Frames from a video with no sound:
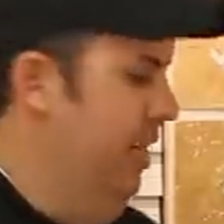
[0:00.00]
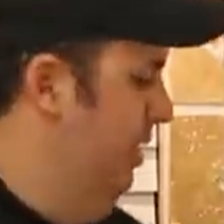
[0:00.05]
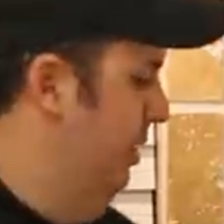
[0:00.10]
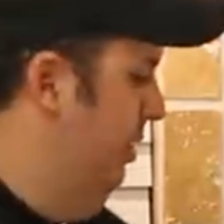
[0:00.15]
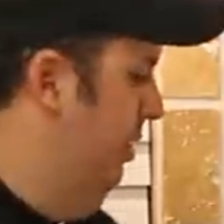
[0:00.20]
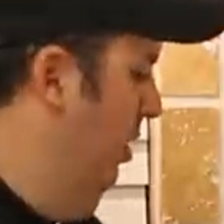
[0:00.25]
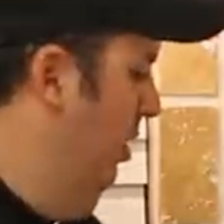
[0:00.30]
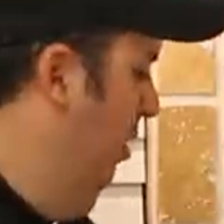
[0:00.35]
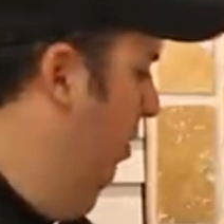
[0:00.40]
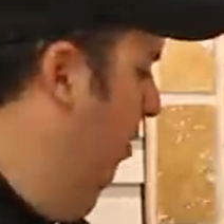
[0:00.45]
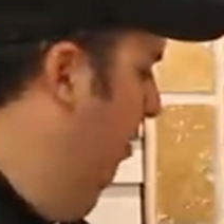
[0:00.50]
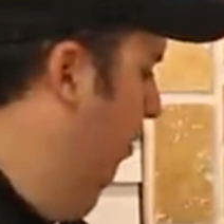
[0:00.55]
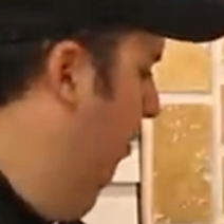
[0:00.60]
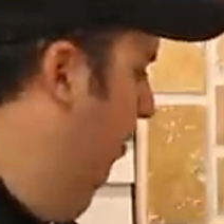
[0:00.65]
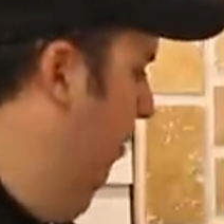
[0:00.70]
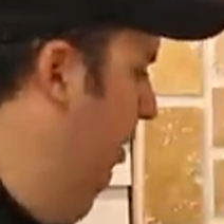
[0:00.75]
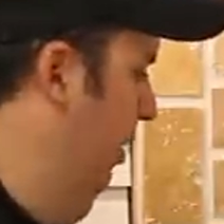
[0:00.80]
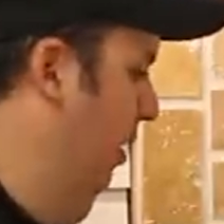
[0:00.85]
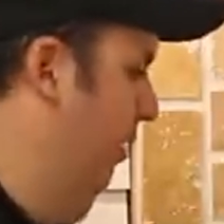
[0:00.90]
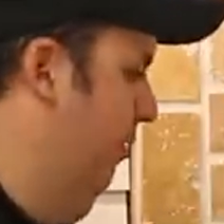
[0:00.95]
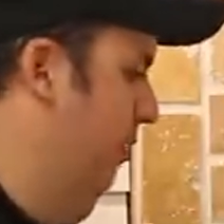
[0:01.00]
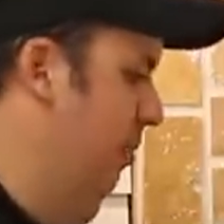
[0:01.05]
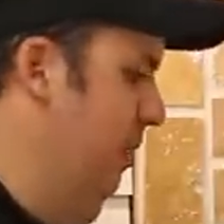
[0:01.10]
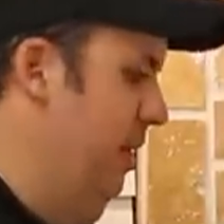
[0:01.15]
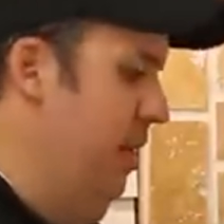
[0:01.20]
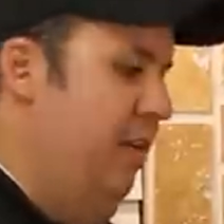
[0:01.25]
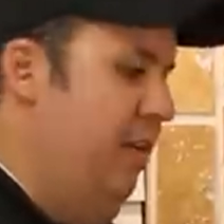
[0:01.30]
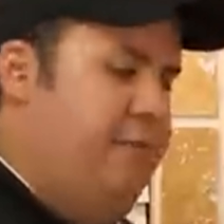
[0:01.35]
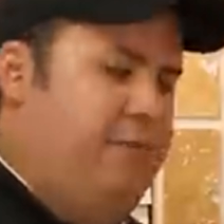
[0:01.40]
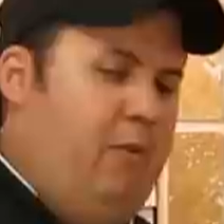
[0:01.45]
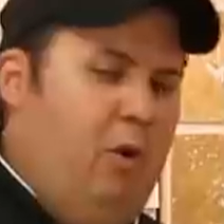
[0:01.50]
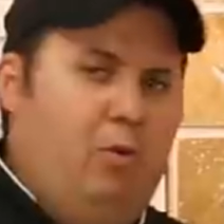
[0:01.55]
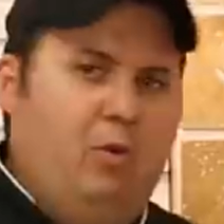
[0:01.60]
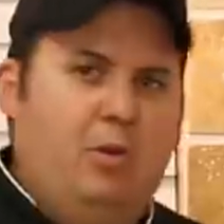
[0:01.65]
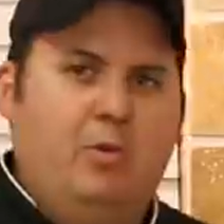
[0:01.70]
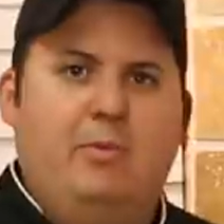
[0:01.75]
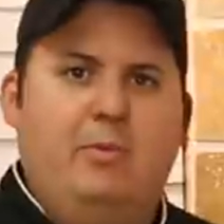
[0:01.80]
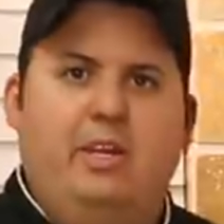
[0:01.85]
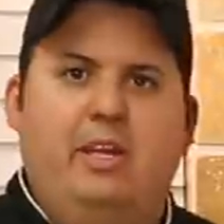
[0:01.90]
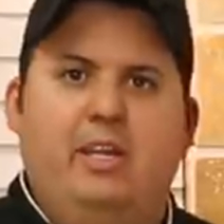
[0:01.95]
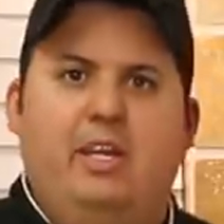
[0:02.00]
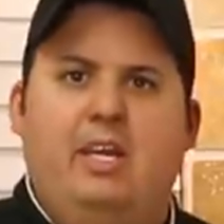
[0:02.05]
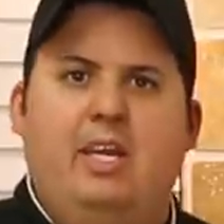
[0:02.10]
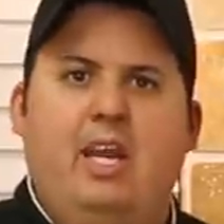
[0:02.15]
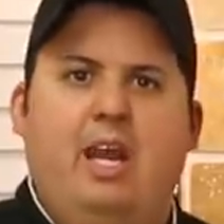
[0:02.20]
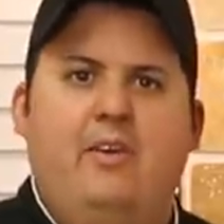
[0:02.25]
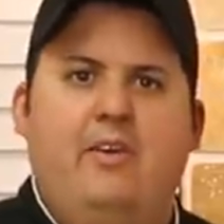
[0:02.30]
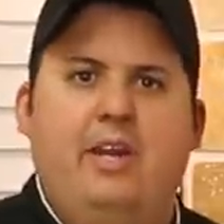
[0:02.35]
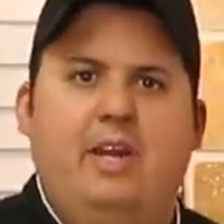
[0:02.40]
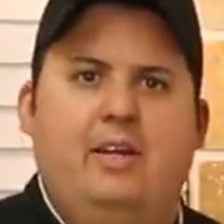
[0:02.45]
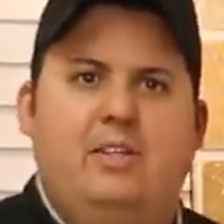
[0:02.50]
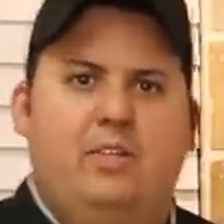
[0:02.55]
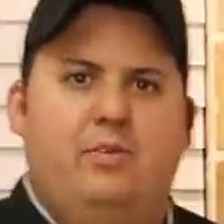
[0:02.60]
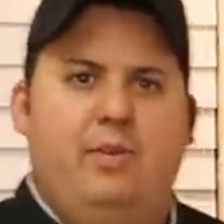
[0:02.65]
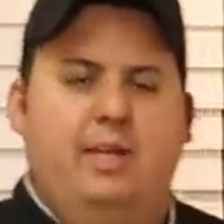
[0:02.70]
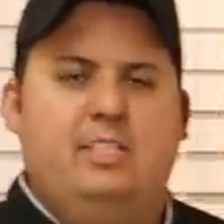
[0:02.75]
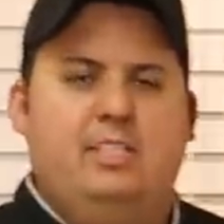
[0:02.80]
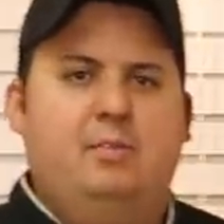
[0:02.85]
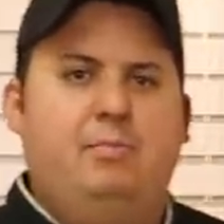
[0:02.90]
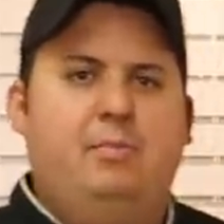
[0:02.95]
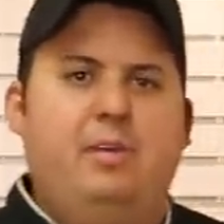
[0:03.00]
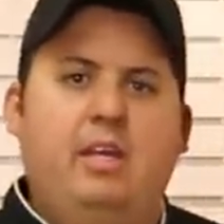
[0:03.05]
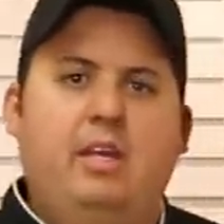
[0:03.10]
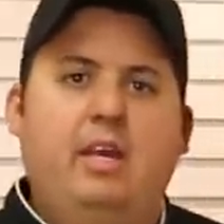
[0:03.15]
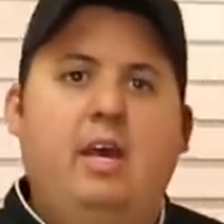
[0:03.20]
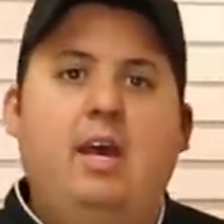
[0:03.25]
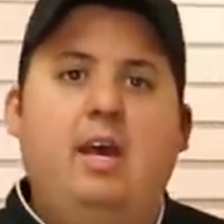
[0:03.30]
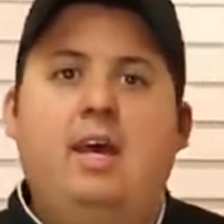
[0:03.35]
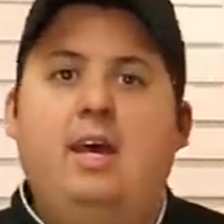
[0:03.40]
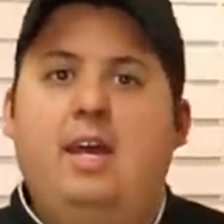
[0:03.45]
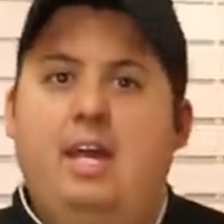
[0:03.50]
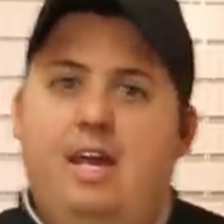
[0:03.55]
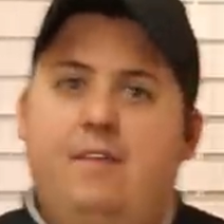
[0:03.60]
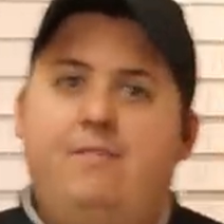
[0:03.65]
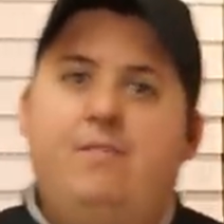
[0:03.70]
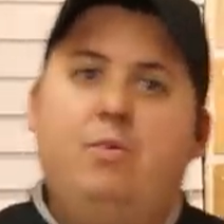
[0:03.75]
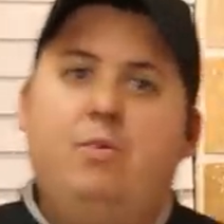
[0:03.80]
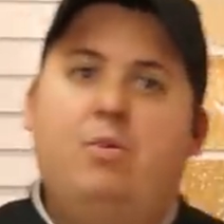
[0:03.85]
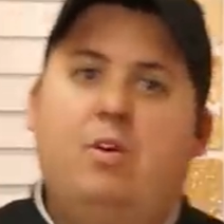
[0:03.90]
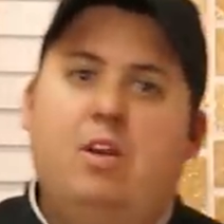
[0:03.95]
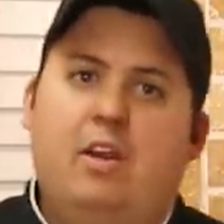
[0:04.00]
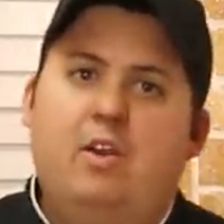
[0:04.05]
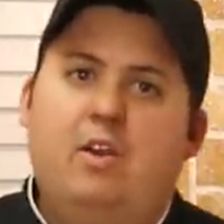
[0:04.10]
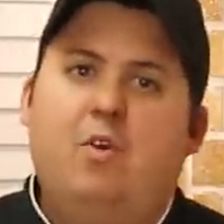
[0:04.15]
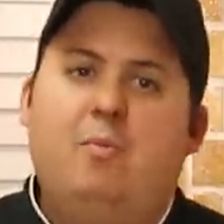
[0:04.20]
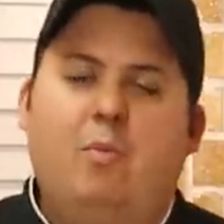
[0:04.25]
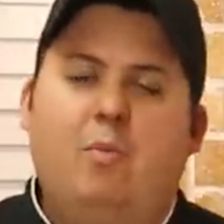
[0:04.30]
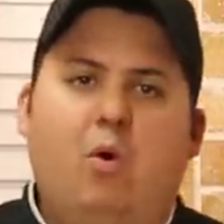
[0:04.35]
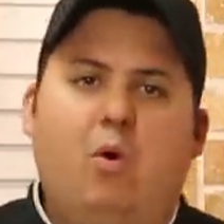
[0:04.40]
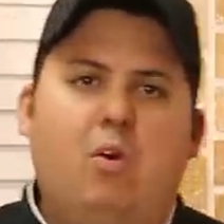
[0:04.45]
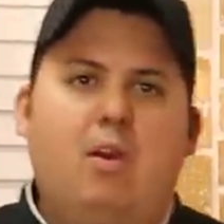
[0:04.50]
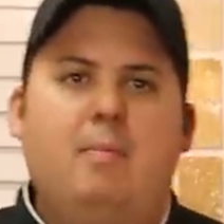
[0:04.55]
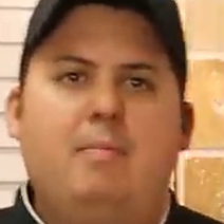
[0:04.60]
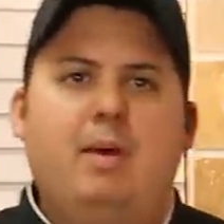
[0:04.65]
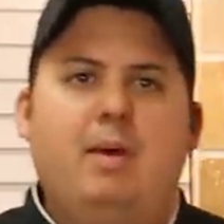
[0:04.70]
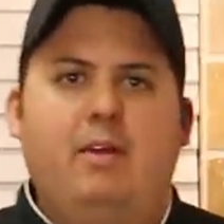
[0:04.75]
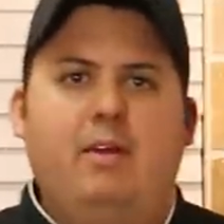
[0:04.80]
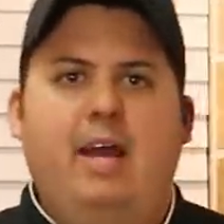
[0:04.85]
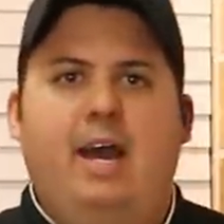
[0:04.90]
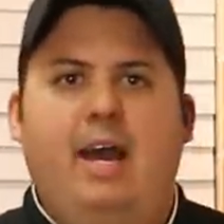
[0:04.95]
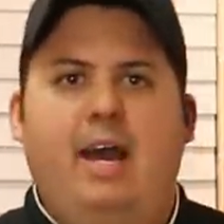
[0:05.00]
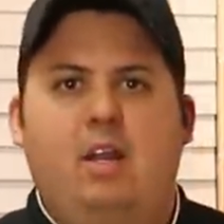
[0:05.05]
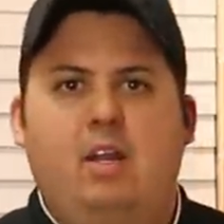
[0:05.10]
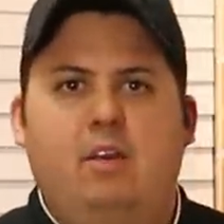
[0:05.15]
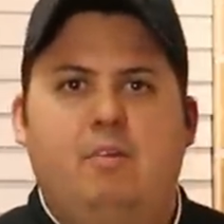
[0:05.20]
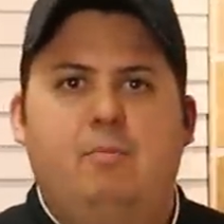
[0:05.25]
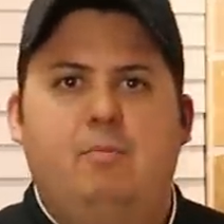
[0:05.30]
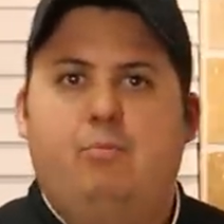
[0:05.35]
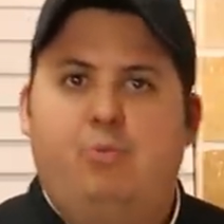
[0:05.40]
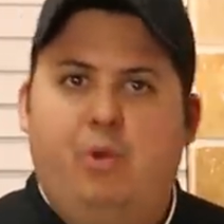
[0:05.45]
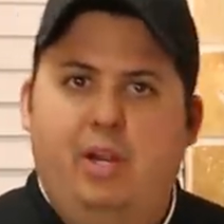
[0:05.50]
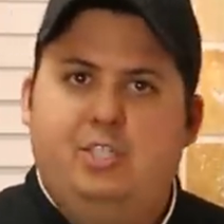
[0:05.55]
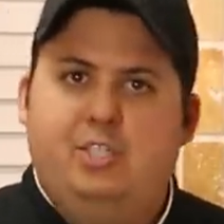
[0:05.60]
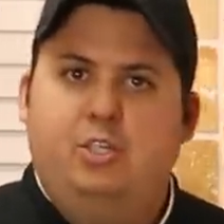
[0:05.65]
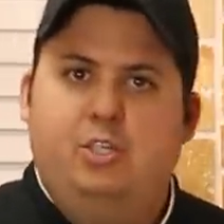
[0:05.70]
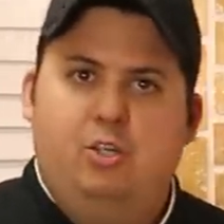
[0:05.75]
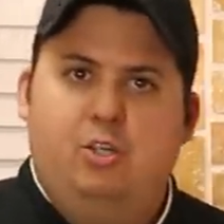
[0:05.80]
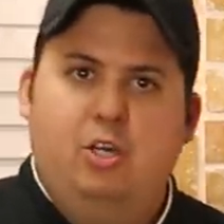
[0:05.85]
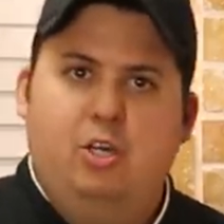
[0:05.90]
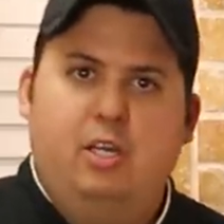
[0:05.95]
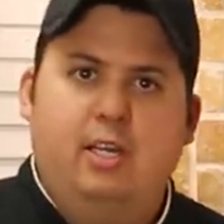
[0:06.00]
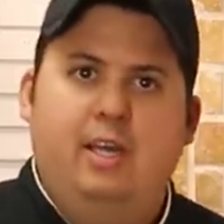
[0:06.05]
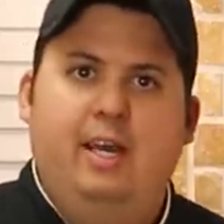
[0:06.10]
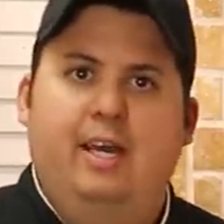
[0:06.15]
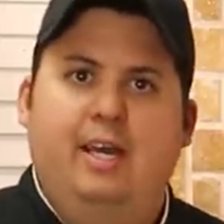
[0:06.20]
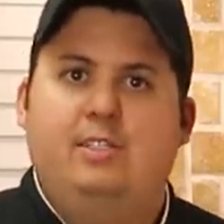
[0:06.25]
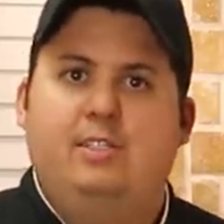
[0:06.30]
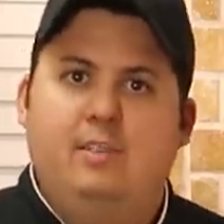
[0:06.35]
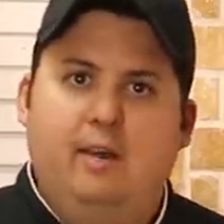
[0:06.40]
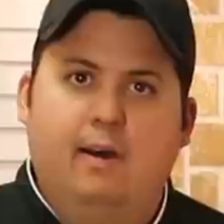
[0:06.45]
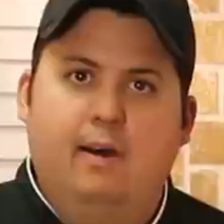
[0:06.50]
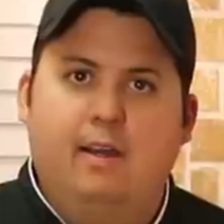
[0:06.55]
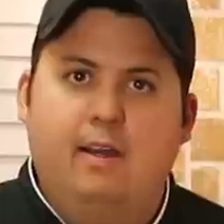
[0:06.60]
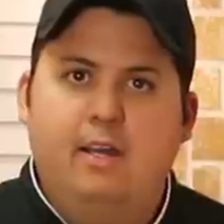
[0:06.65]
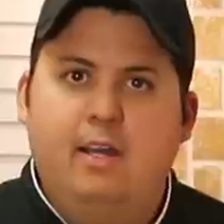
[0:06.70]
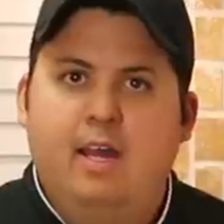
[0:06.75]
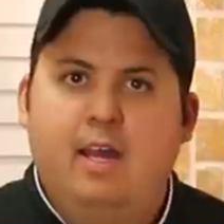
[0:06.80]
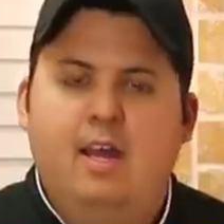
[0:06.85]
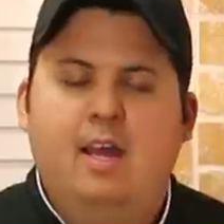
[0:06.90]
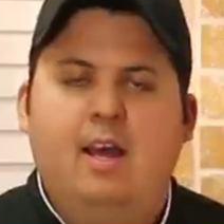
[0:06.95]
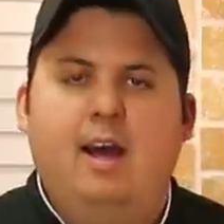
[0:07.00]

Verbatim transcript: So, you know, from here forward, we're gonna carry out the recipe. If you wanna know more about how to pressure cook a tongue,